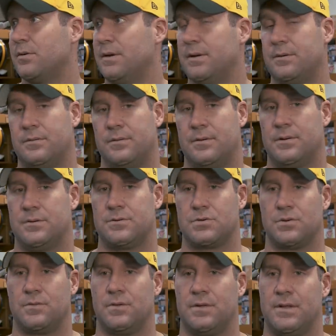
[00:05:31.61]
And and
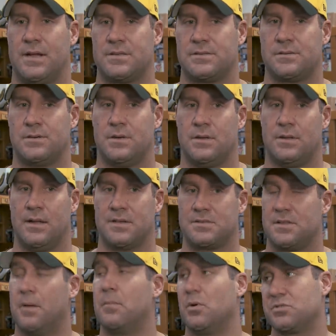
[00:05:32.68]
truthfully, that's
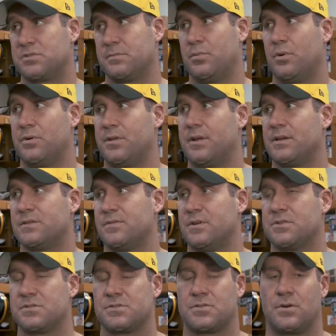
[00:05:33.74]
that's the most important thing is
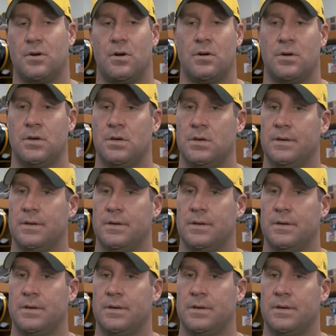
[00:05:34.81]
finishing strong.